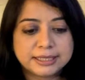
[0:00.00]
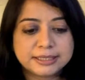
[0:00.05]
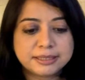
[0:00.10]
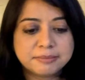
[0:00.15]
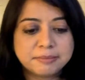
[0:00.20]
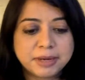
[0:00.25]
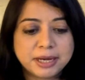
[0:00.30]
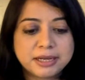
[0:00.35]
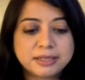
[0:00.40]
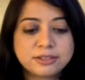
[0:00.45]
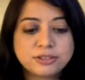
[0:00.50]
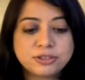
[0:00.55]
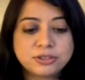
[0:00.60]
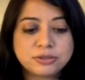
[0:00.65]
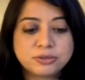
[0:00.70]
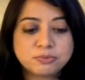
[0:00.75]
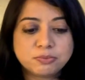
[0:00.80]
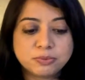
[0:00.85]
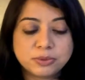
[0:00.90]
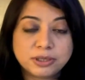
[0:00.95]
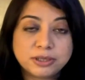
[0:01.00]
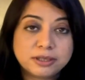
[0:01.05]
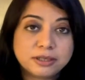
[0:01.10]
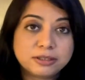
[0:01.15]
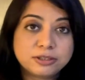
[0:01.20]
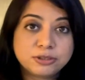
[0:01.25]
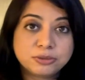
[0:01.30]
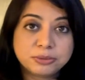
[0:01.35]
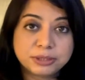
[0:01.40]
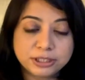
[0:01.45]
Demands
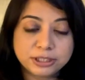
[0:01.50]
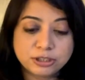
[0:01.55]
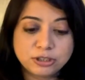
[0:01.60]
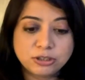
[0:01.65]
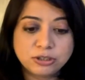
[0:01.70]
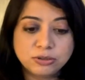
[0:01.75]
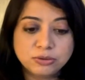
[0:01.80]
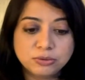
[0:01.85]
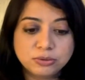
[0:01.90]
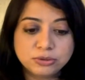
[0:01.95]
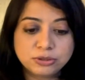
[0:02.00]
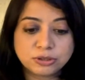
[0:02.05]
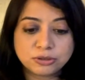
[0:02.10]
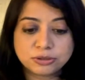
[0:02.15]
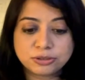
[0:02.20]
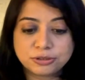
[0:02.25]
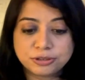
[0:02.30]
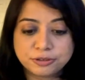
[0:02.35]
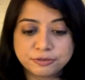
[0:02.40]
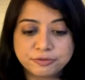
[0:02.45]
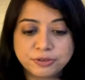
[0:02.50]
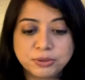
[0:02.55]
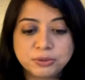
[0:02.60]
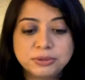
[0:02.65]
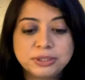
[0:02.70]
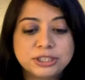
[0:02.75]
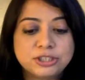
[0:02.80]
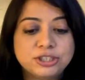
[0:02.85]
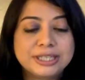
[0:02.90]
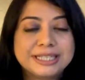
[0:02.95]
were to include or to
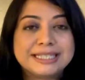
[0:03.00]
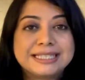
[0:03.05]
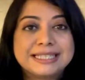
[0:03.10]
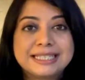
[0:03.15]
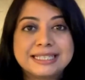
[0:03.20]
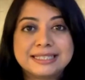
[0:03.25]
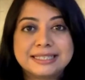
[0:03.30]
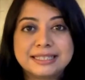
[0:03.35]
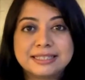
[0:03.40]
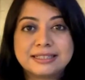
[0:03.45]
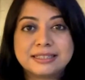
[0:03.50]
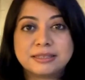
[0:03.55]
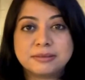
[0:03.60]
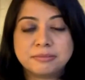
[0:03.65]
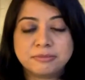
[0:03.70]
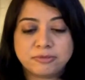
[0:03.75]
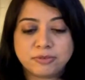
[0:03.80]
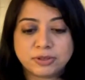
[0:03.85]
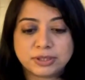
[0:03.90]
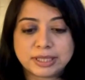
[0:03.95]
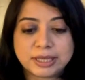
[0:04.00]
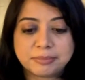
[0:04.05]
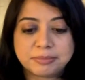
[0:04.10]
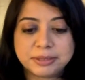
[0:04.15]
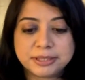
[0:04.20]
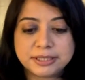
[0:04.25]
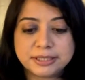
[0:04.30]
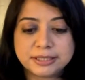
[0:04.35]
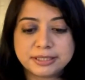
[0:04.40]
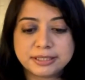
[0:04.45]
review the GST system for their
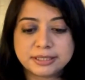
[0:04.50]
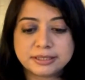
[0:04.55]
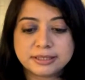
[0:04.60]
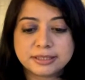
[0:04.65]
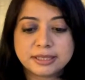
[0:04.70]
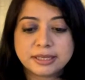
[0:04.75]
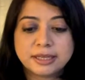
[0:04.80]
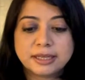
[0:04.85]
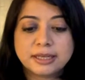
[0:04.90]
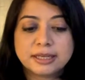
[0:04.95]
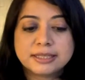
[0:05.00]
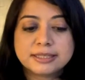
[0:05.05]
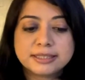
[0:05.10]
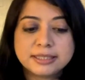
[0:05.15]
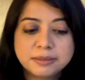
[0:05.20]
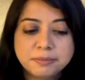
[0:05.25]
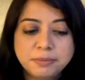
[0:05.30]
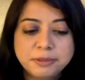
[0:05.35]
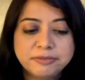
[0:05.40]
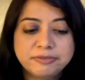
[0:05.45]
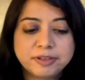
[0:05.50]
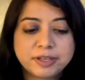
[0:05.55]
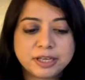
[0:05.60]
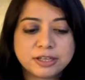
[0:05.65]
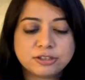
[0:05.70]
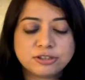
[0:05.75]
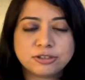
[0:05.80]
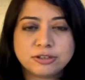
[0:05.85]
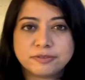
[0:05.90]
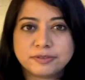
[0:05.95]
businesses,
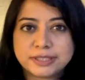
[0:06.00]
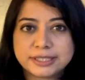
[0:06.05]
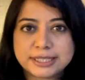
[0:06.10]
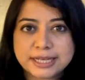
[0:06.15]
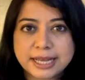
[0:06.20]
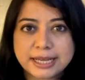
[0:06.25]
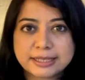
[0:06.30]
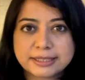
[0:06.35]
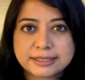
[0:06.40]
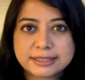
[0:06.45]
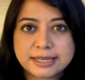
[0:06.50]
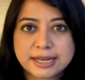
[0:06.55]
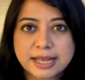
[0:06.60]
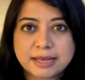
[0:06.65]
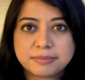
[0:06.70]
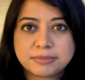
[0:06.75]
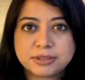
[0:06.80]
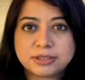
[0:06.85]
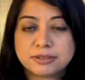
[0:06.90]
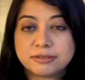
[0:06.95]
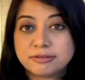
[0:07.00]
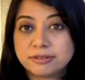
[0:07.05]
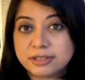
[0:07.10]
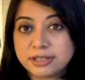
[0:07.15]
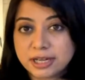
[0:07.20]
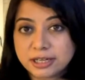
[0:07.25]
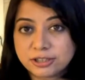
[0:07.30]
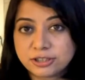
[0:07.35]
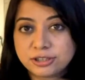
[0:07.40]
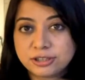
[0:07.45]
simplification of the tax slabs,
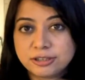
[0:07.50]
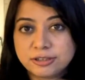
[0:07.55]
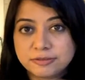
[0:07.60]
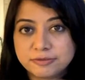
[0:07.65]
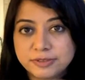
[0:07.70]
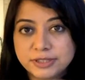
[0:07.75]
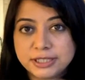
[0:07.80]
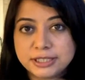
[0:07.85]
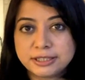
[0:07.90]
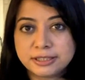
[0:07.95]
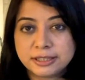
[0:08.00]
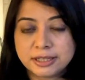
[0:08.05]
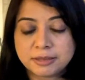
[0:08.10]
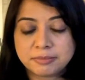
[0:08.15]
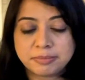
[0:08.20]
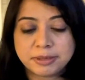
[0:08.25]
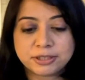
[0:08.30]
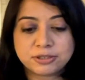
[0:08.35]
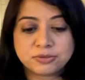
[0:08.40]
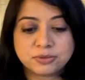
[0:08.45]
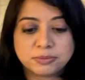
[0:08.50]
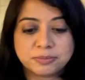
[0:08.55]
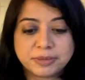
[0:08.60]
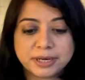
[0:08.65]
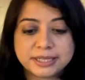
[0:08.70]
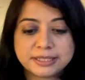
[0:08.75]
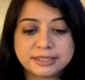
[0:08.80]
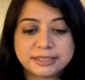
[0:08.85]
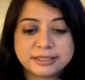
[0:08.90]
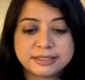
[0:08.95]
reduction of diesel and petrol
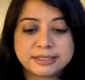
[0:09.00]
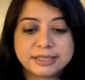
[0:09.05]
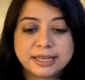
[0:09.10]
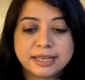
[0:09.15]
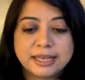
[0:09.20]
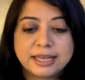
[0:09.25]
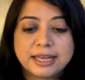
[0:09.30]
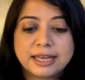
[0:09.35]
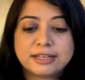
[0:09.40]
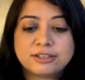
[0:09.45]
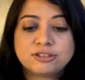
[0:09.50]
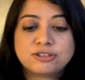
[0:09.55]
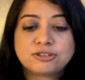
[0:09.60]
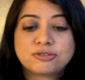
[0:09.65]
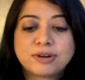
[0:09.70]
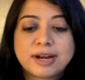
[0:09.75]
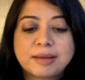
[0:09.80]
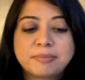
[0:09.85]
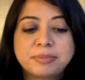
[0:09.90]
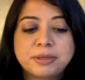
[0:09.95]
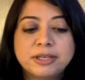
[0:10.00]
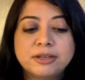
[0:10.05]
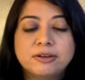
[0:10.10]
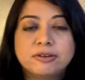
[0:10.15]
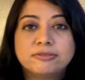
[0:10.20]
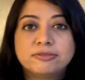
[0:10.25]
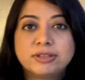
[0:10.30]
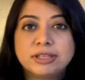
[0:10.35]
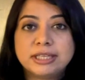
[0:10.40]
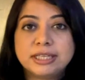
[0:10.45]
prices and scrapping
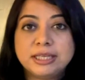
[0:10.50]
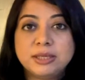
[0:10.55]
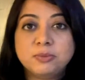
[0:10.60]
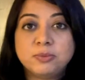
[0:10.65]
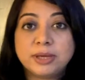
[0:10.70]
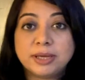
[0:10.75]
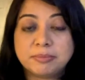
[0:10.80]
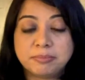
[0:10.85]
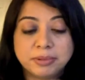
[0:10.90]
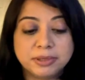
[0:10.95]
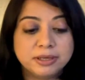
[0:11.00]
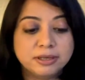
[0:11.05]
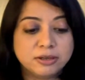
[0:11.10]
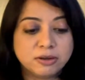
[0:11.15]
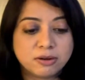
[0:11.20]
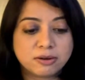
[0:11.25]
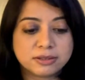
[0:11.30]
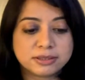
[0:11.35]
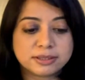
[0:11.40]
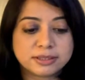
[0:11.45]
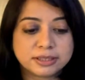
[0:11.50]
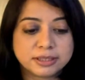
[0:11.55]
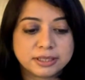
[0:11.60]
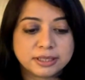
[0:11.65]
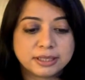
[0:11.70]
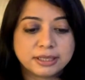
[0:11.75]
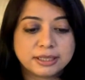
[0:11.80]
of the e-way bill laws.